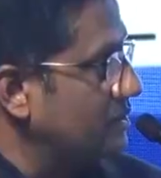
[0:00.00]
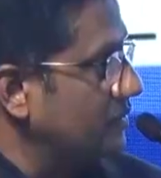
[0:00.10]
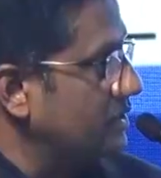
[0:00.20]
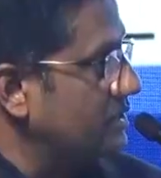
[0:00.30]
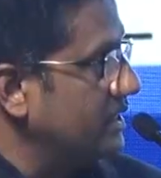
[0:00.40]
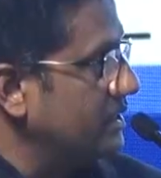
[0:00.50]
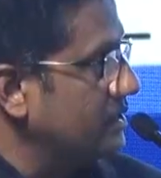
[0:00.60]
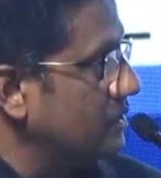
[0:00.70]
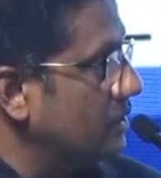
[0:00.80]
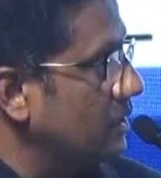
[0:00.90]
of this case.
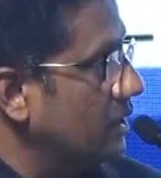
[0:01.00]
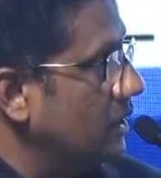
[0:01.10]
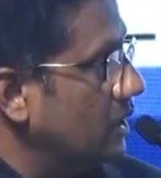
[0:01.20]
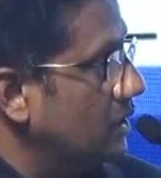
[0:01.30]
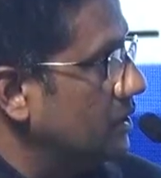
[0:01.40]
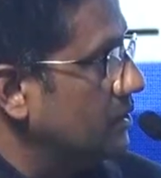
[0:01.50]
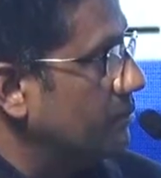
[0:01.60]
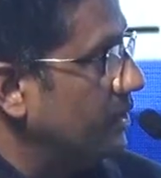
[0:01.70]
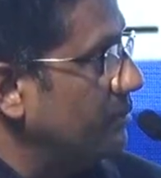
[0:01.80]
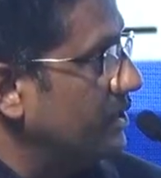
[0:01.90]
The
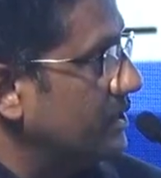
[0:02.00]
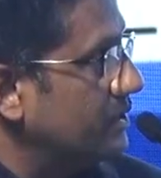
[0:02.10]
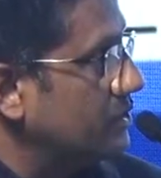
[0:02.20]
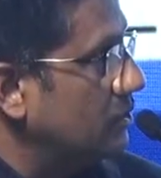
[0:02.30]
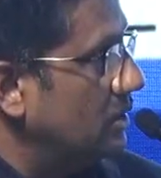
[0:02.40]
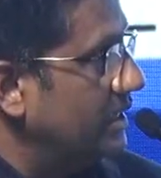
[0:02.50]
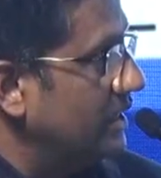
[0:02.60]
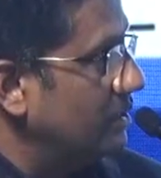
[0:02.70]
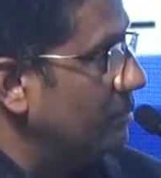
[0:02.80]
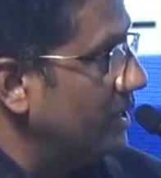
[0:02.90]
parameters, all the
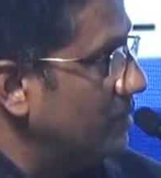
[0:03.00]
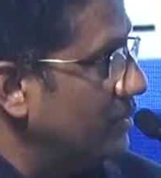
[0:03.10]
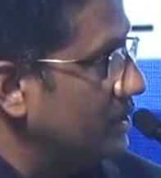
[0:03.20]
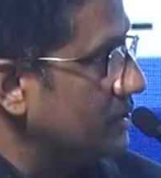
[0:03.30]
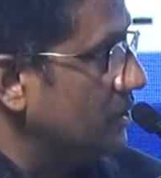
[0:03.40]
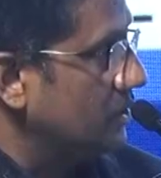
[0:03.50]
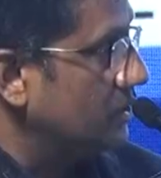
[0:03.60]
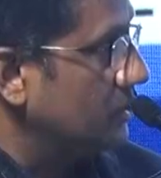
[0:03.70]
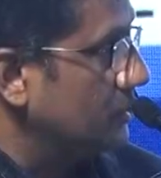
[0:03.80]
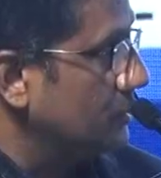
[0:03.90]
other parameters are
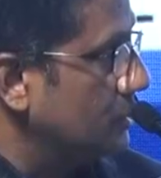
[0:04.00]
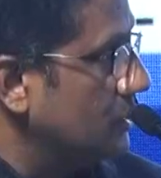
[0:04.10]
good.